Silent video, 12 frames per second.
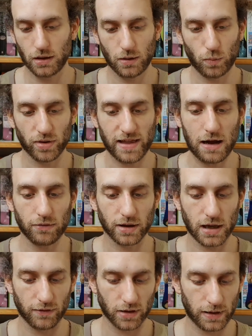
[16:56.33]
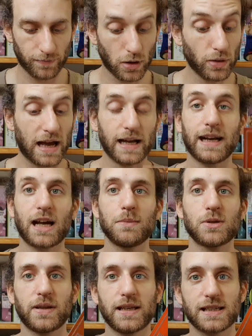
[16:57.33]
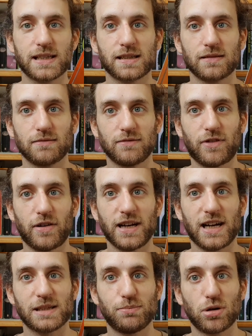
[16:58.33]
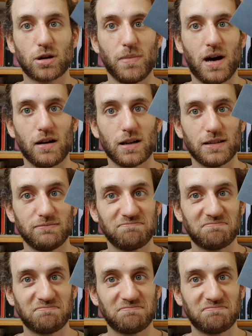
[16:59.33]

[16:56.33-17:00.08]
Without the cover. Oh yeah, and it comes with this very nice bookmark.